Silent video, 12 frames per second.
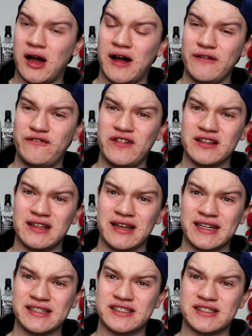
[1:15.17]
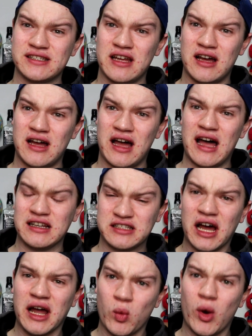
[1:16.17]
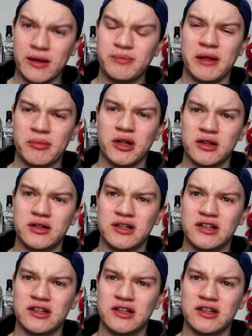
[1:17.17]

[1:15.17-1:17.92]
I feel like it's anti-white people.